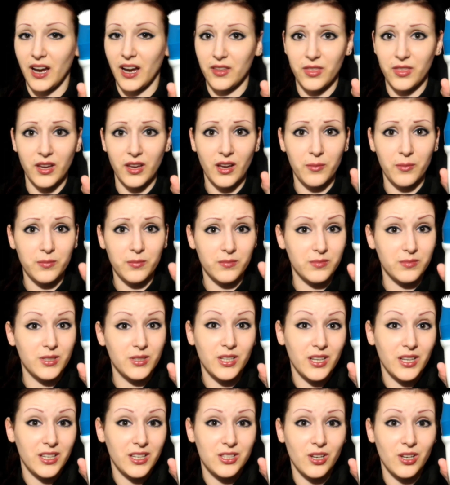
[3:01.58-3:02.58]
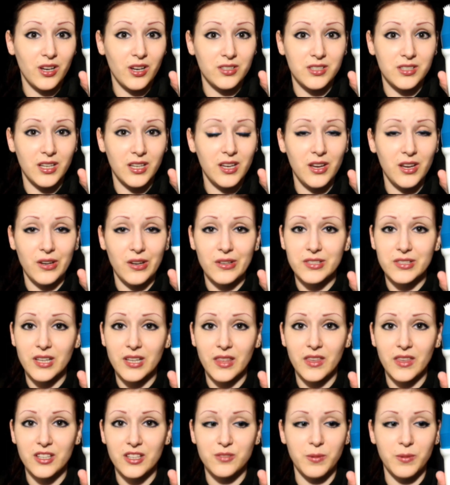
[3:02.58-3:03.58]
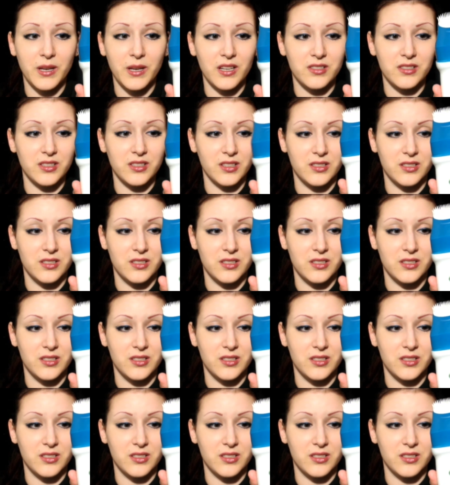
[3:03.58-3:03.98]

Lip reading: I think I'm going to continue using this because